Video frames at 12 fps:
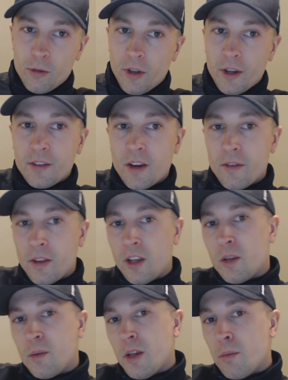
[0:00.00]
who likes
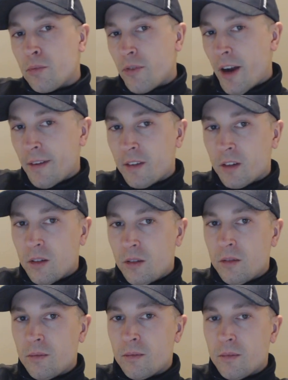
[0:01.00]
everything to be
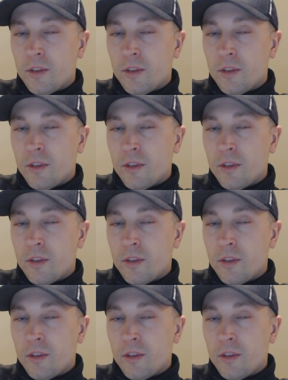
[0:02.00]
practical,